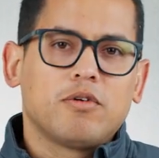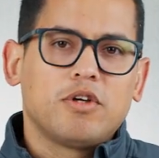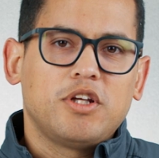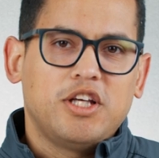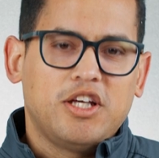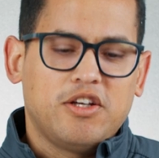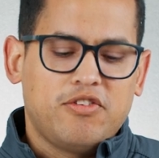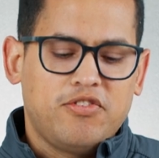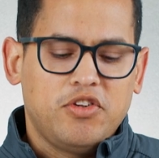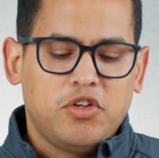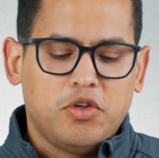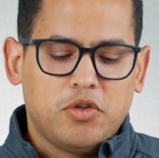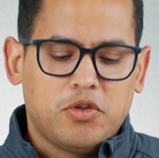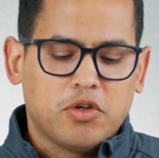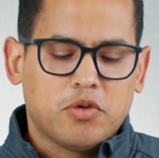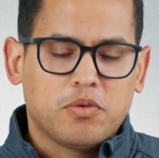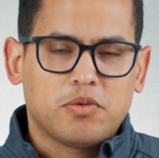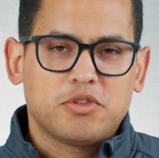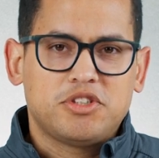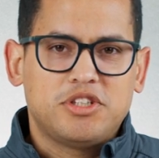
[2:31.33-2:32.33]
If you
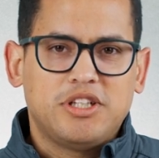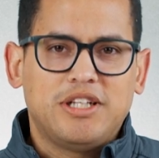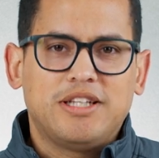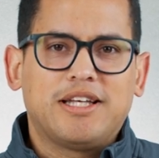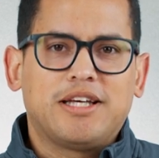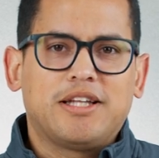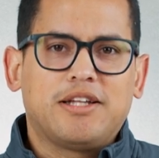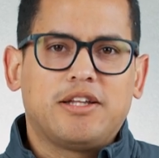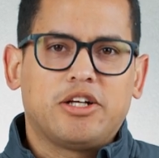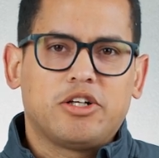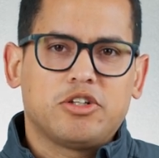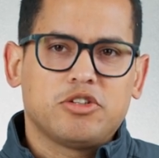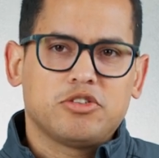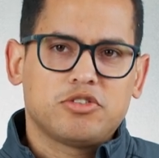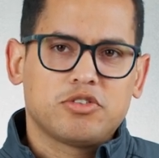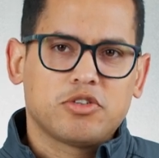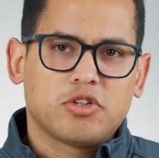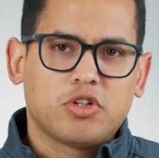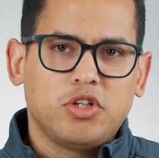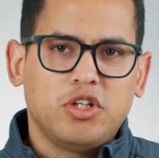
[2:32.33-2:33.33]
don't see that
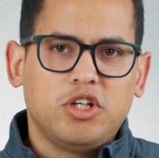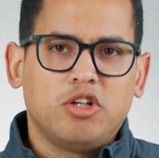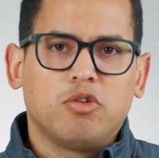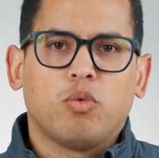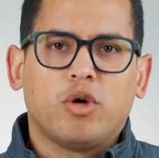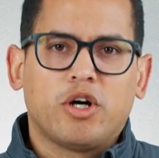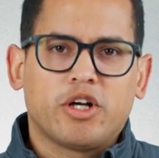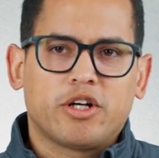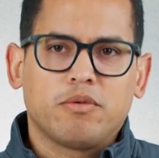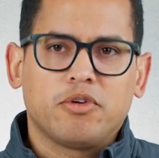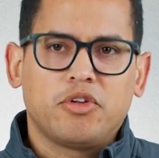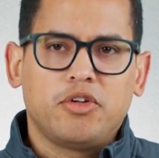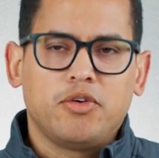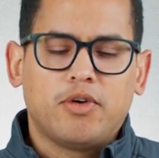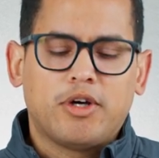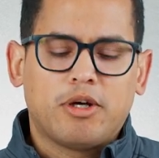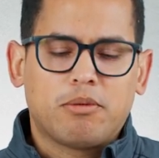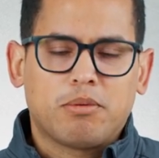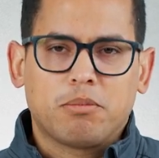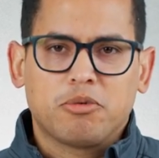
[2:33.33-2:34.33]
there's clean water with no
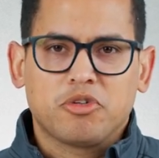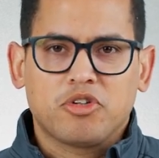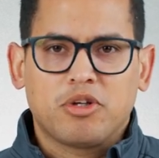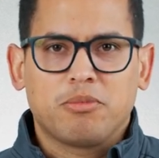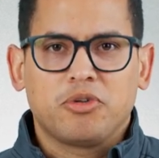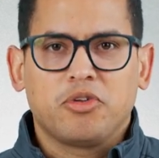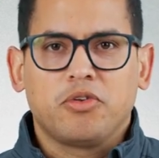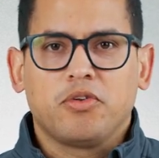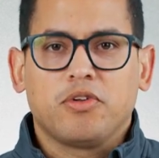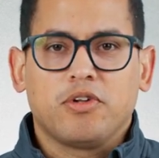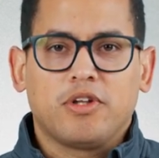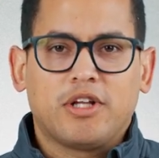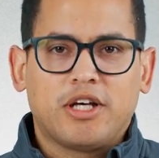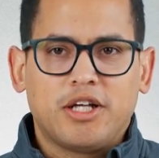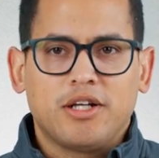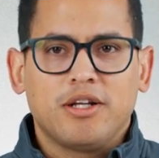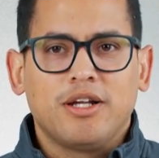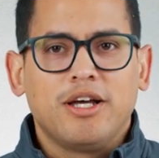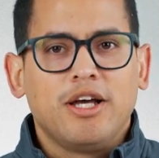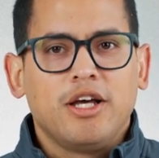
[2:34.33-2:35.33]
air bubbles coming through the
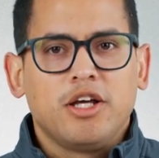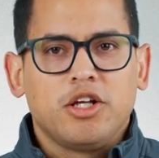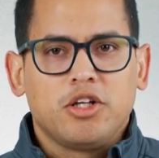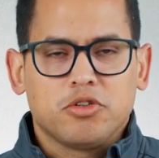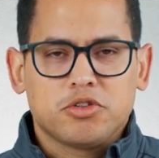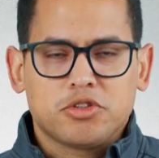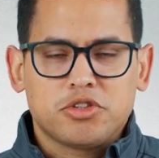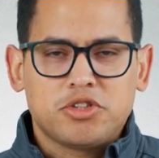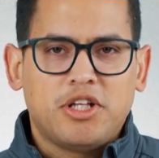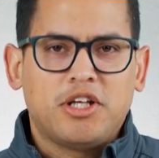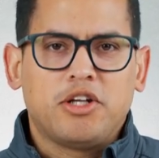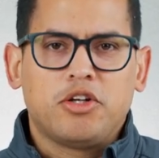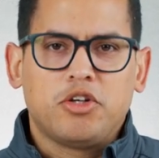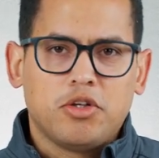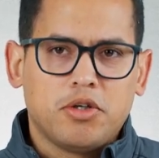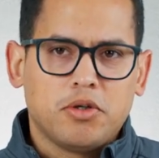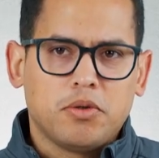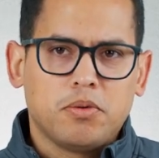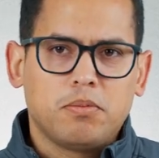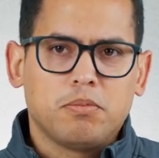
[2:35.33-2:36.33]
line, you'll just hit
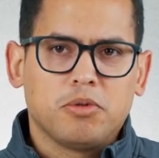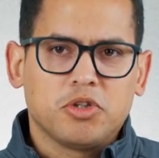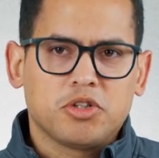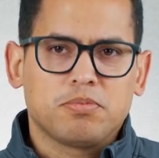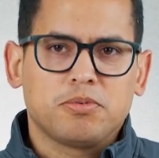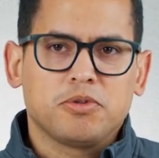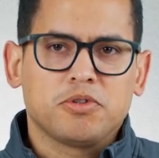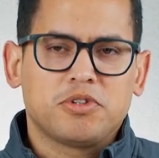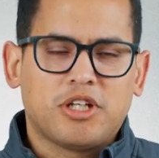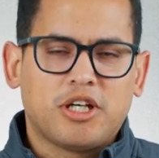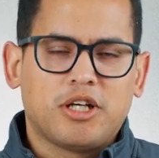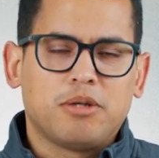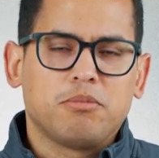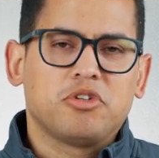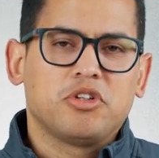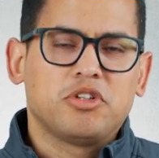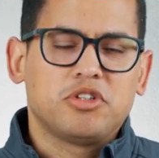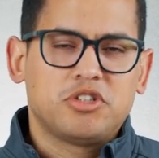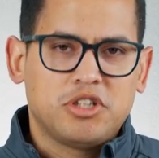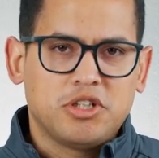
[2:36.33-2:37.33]
no multiple times
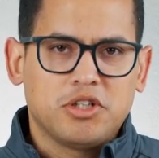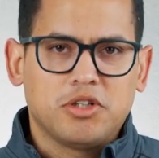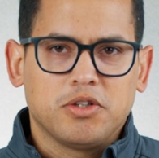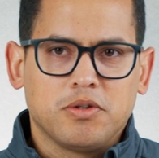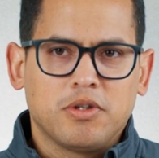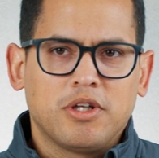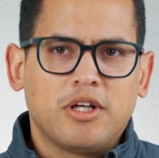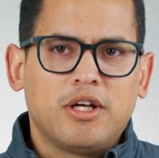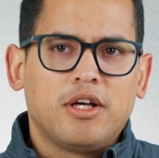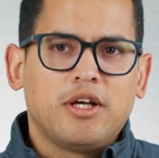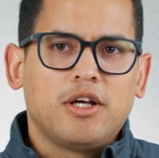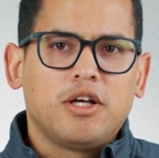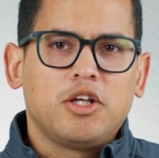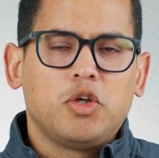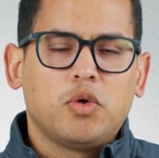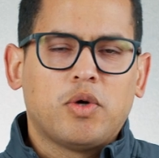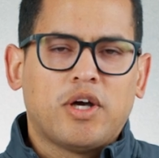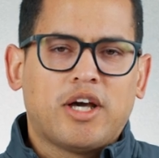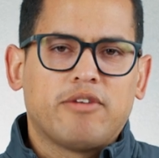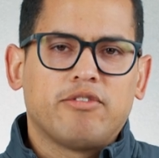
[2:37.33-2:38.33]
until
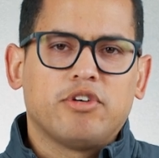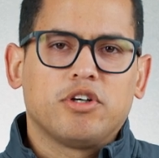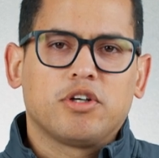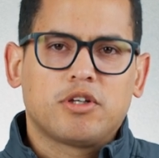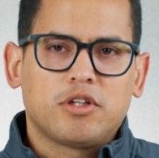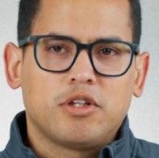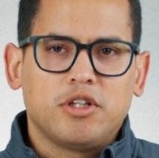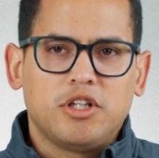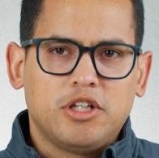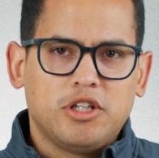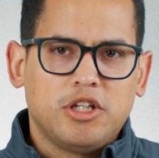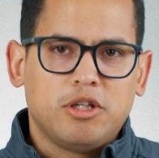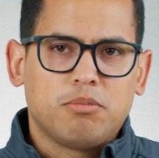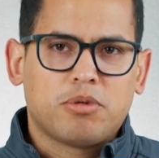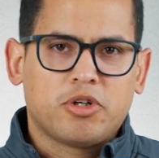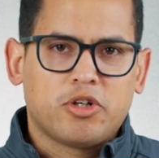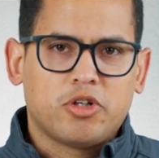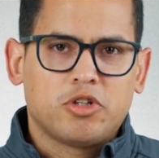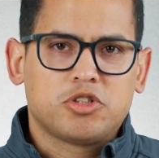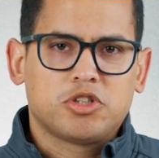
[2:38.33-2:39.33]
you have a cleanly
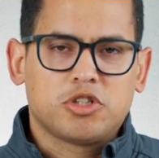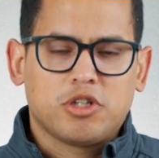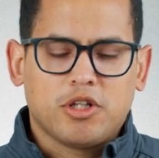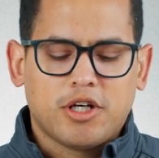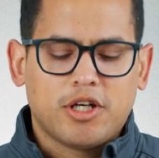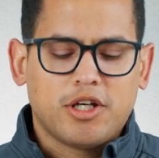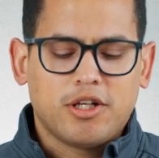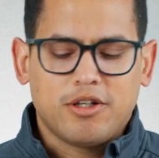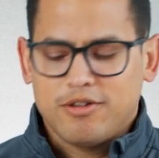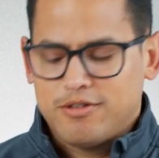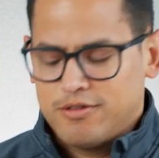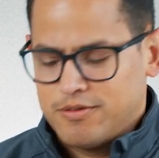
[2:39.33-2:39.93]
purged line.